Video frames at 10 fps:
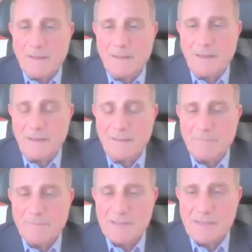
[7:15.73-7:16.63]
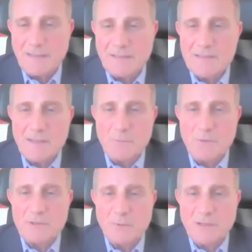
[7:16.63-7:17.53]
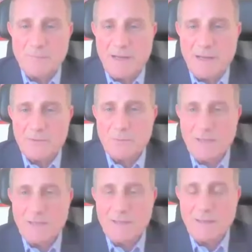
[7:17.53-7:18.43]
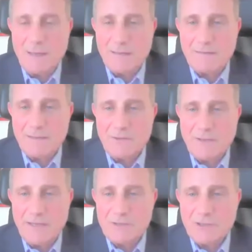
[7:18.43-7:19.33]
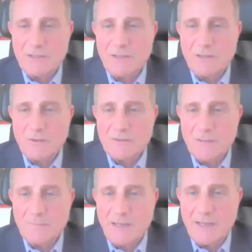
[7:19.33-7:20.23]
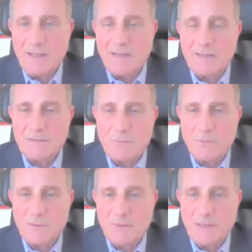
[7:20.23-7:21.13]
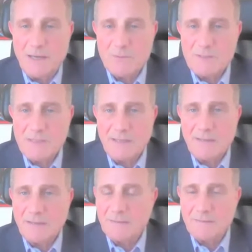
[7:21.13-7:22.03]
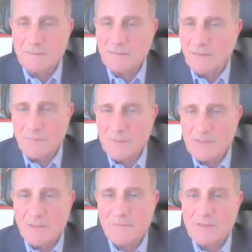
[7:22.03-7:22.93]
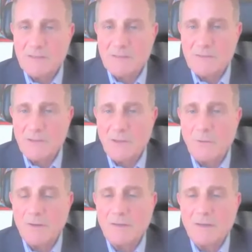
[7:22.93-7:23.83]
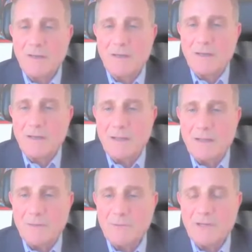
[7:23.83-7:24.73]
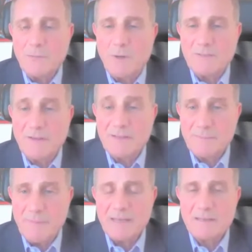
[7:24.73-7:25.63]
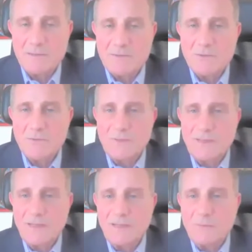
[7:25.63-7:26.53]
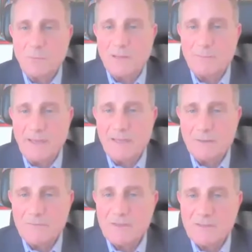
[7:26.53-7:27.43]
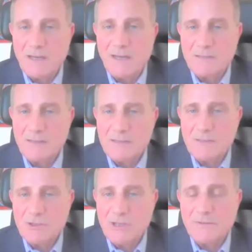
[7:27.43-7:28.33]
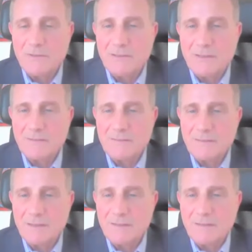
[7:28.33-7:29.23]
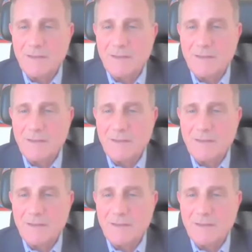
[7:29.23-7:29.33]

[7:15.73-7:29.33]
The sectors that we talk about within health, education, long-term care, and affordable housing and government services and so on are really quite fundamental to the well-being of societies in general, and